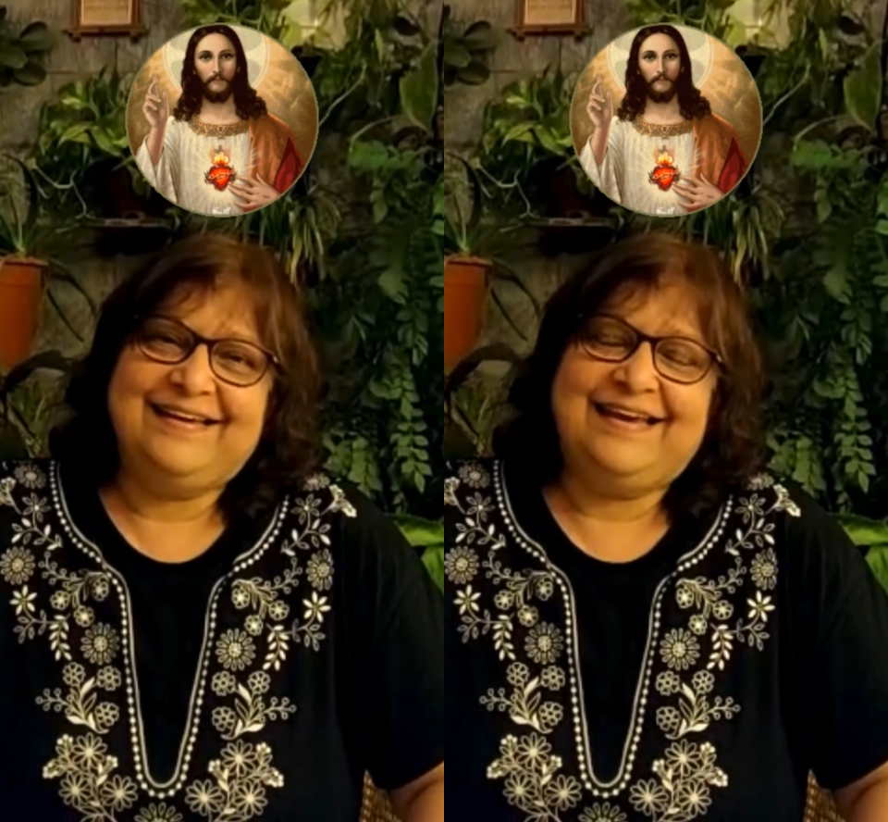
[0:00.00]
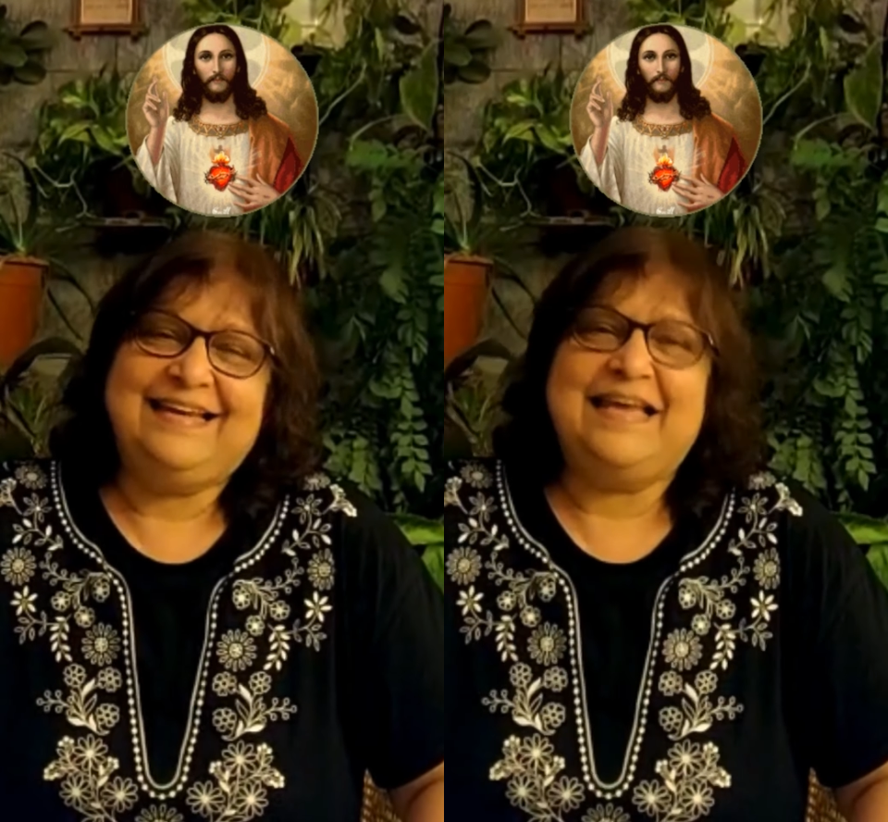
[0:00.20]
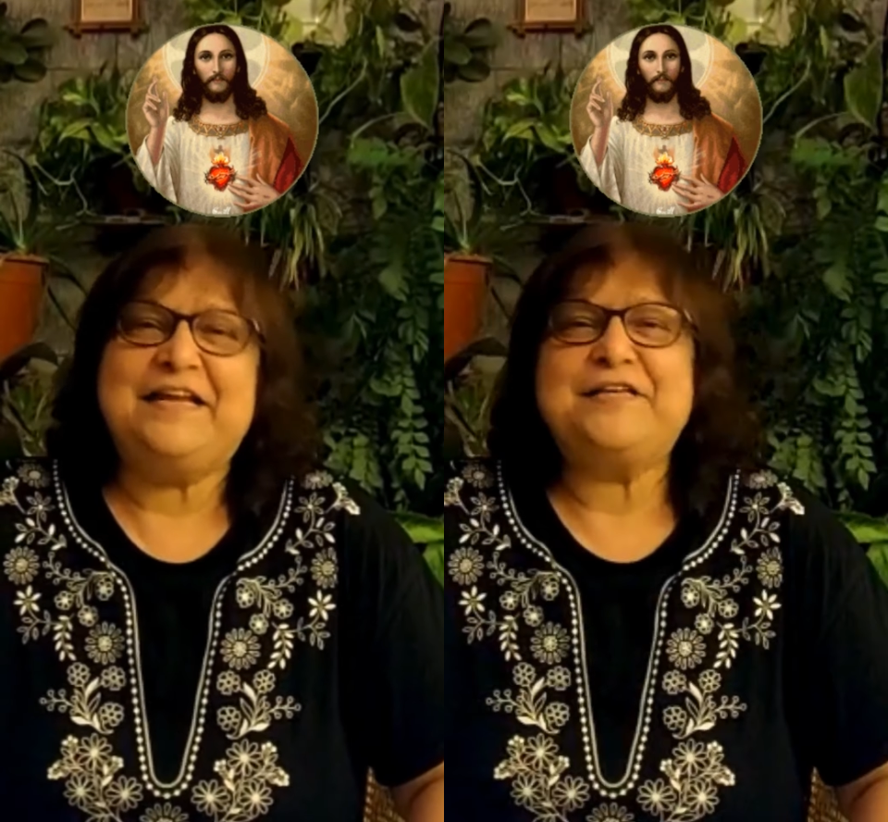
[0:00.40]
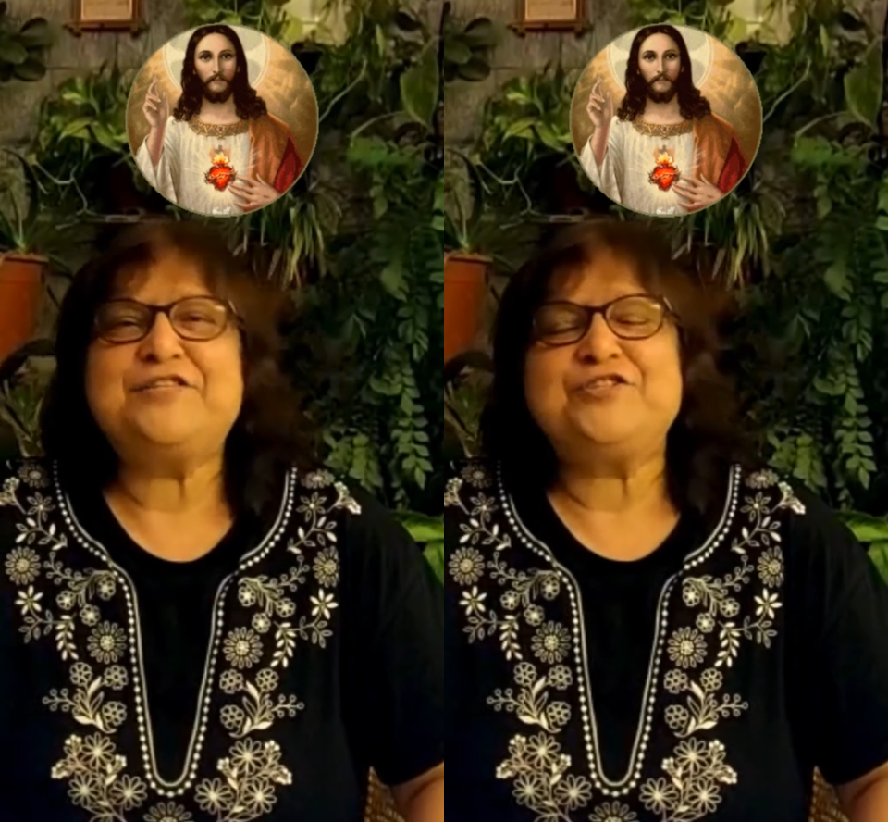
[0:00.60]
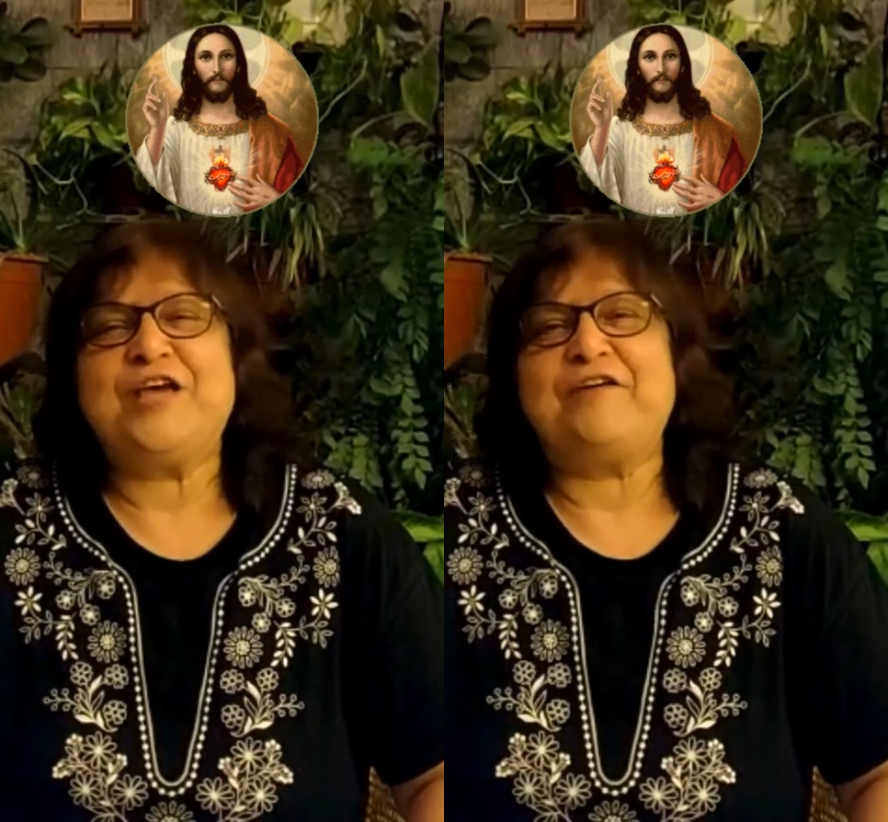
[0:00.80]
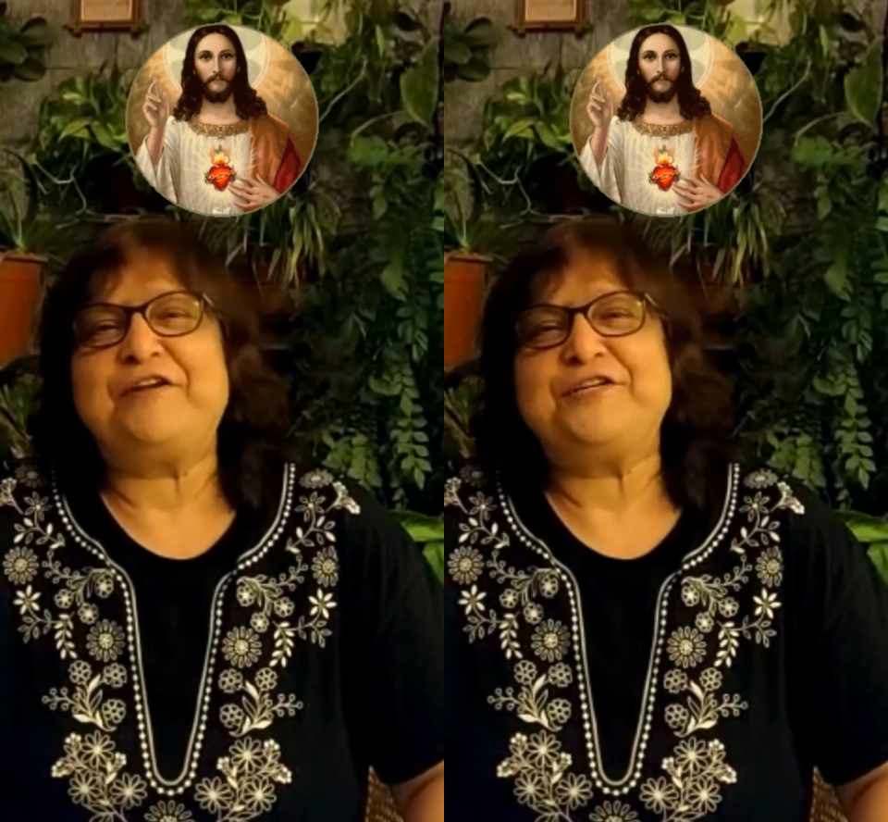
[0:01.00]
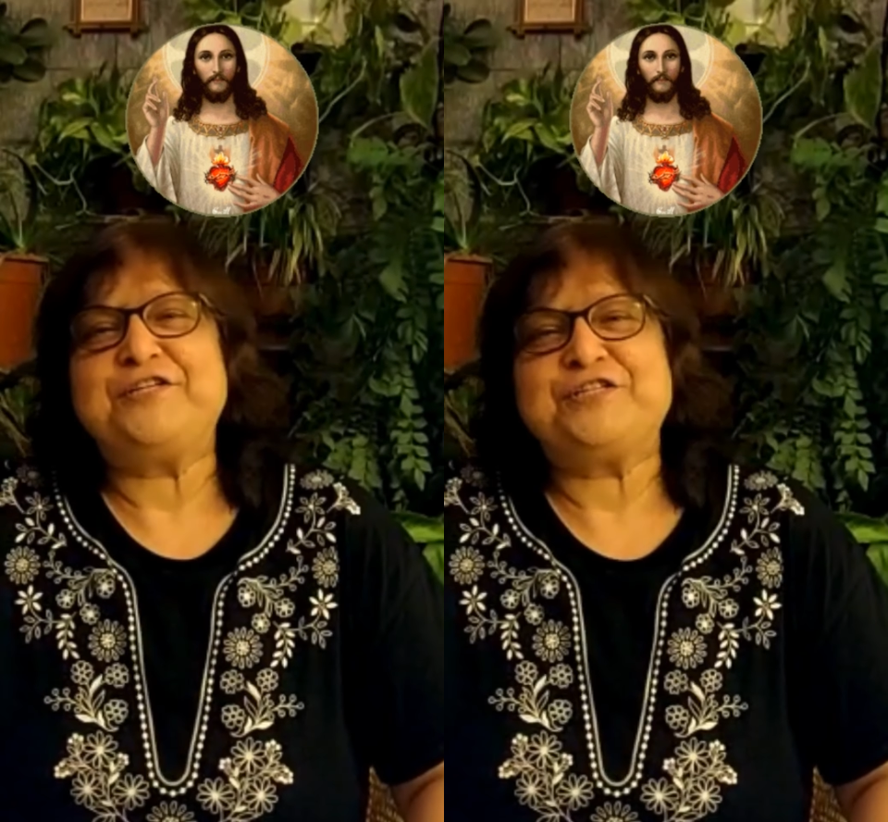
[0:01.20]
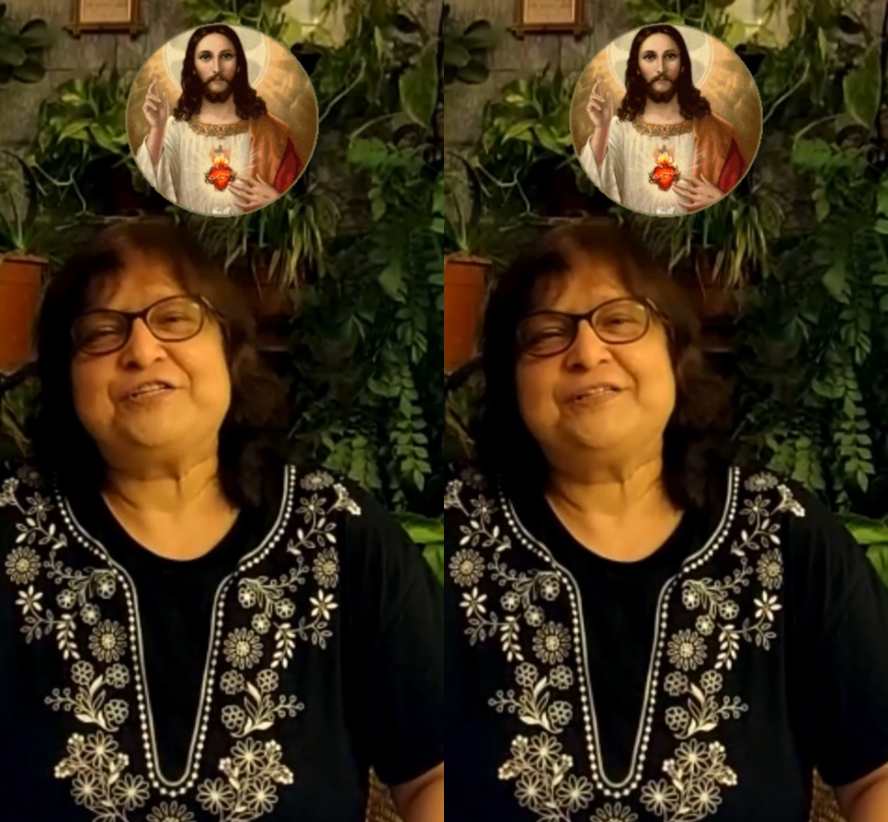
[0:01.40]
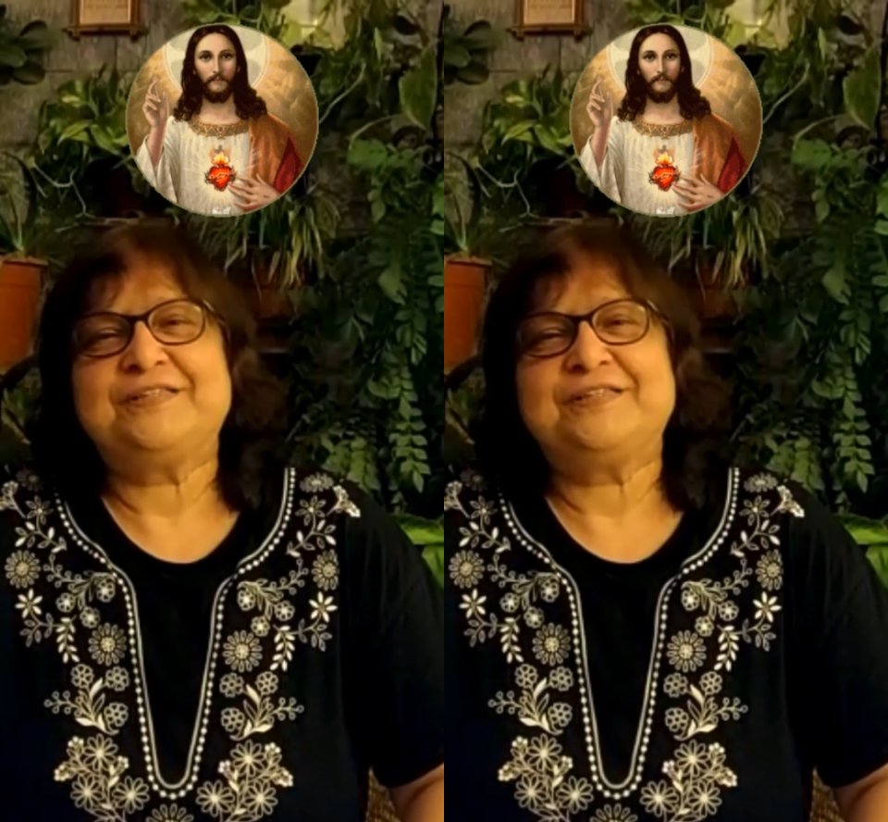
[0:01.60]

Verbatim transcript: and let us cherish